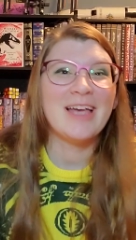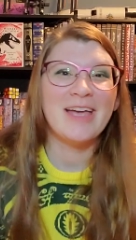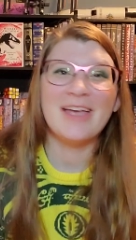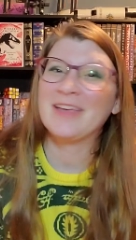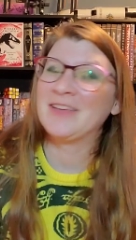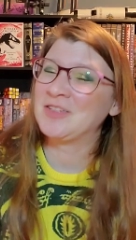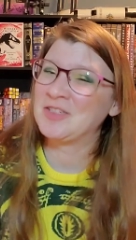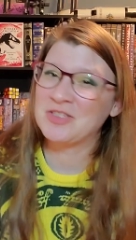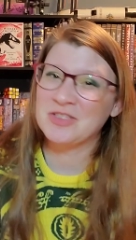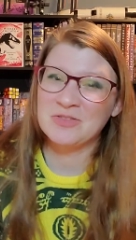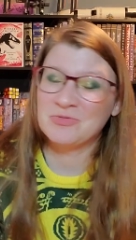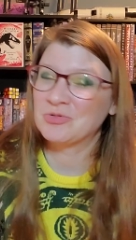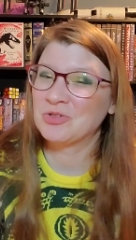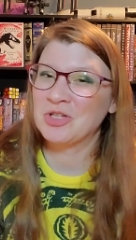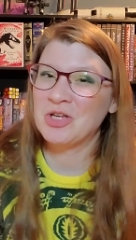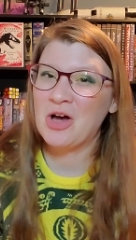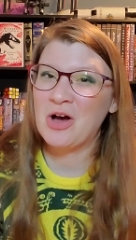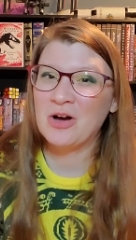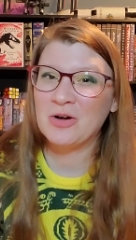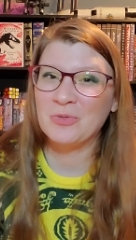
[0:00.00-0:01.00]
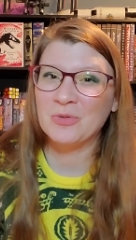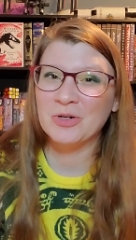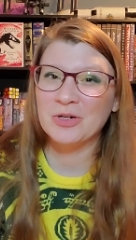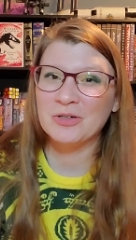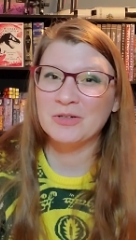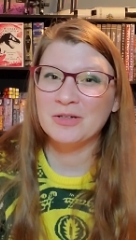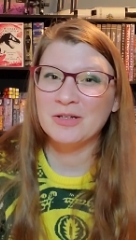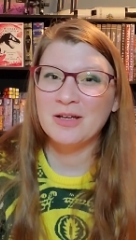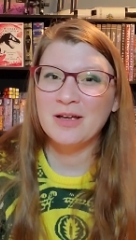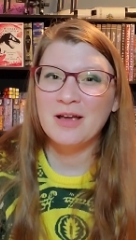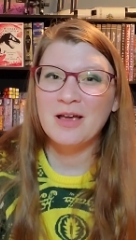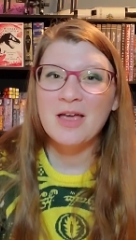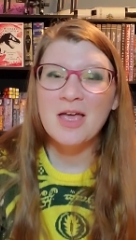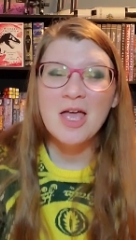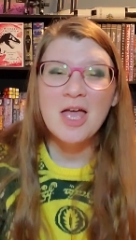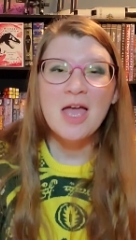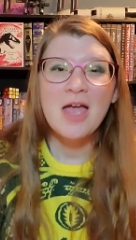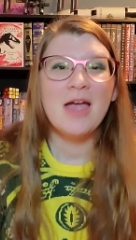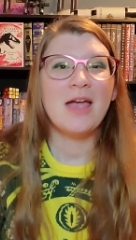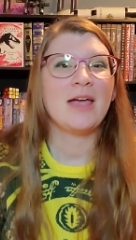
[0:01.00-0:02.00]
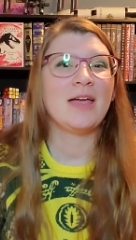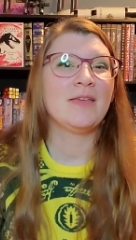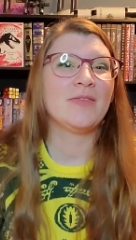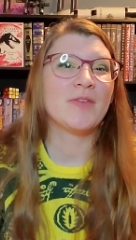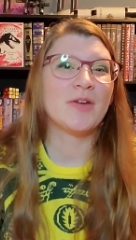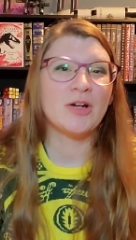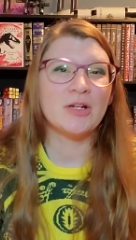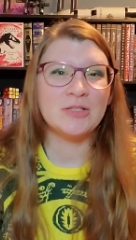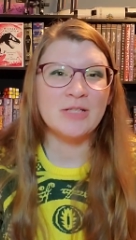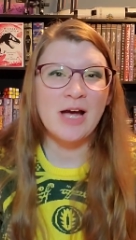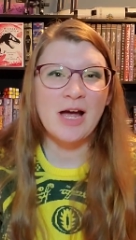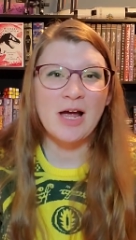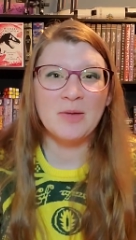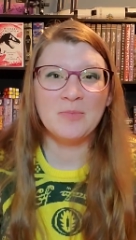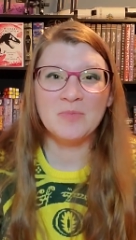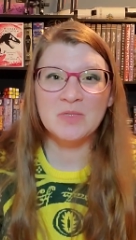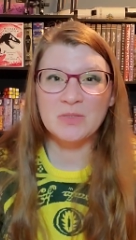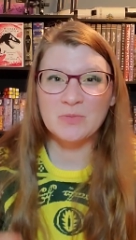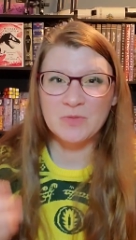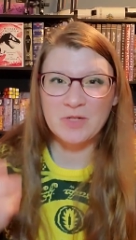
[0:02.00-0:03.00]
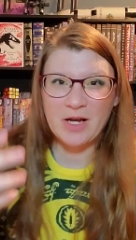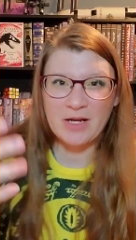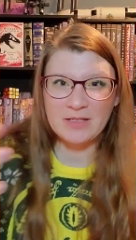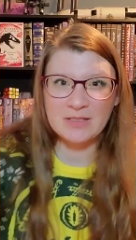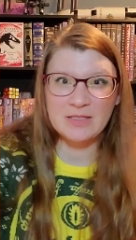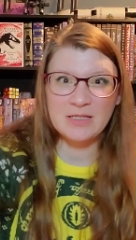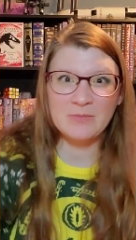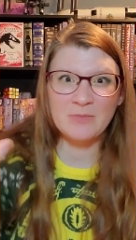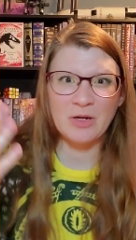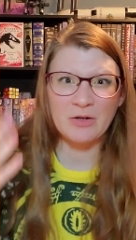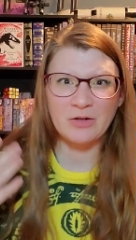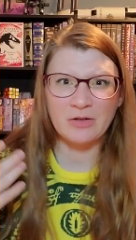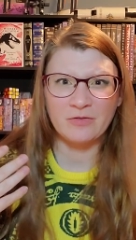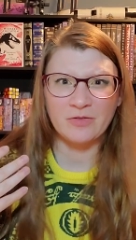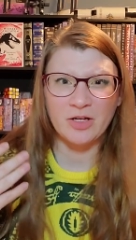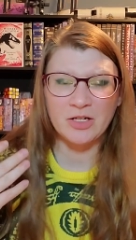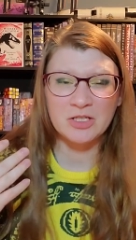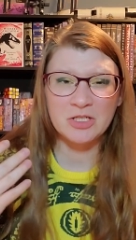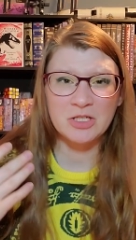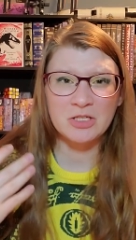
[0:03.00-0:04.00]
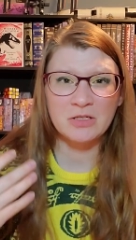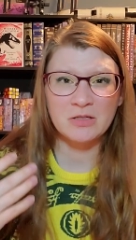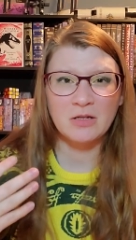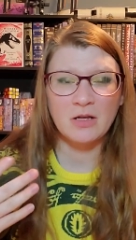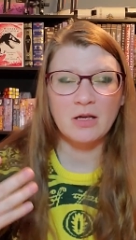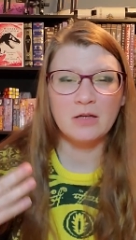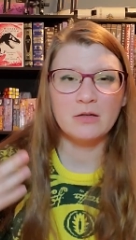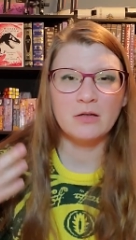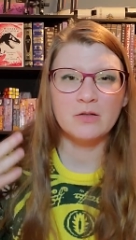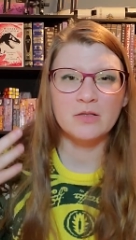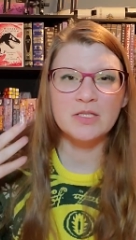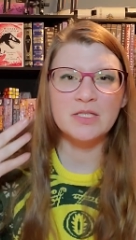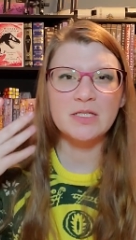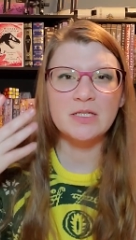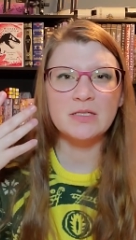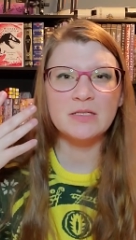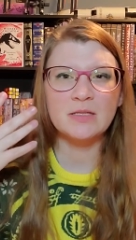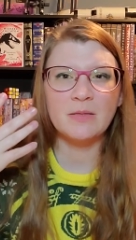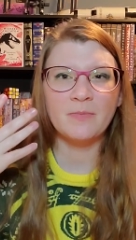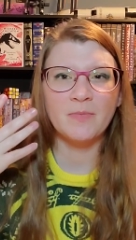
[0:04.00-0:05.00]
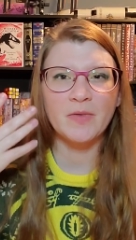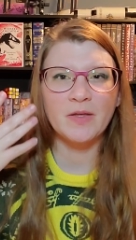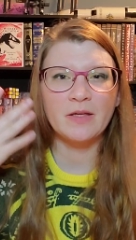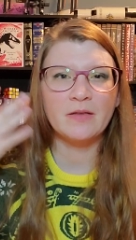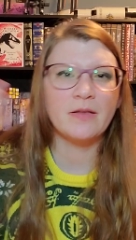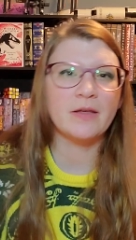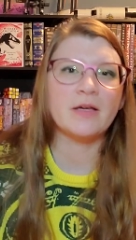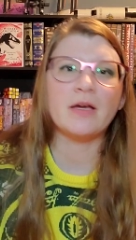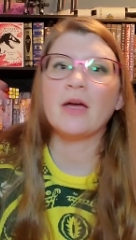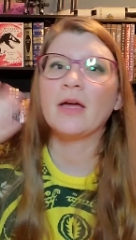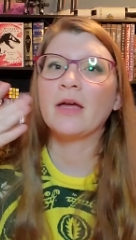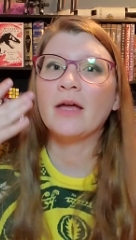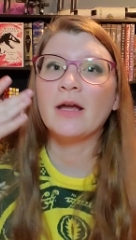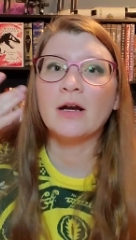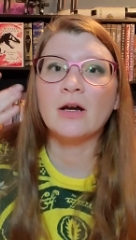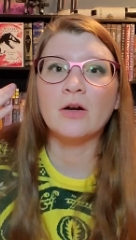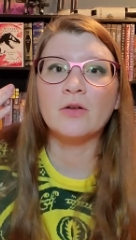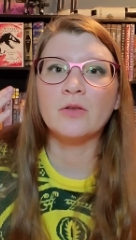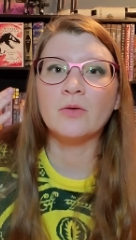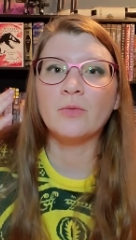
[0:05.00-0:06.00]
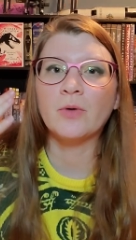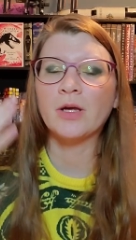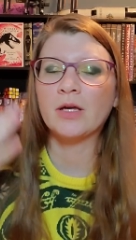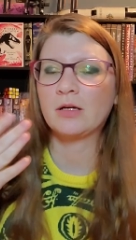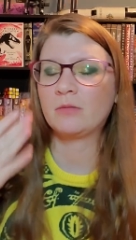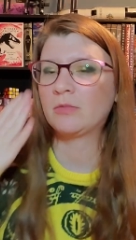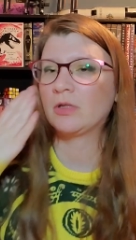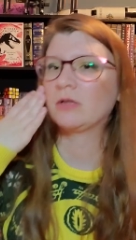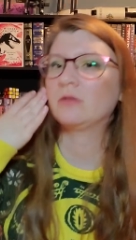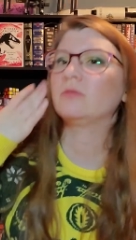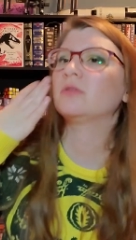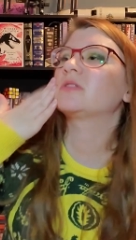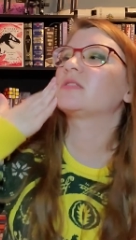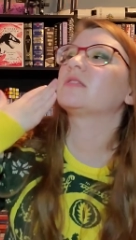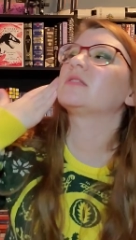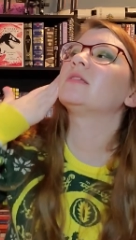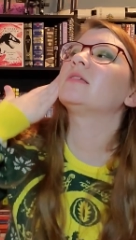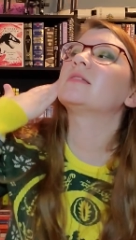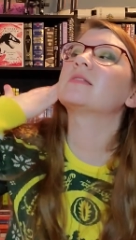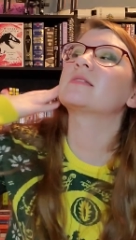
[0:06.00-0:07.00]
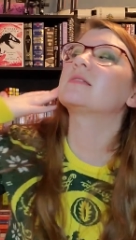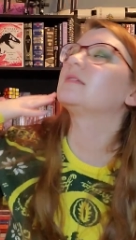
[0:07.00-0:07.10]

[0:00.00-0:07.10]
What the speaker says: It's just really awkward. And there are times when I see my reflection and I'll see something like a hair in the way, and I'm like, what's this?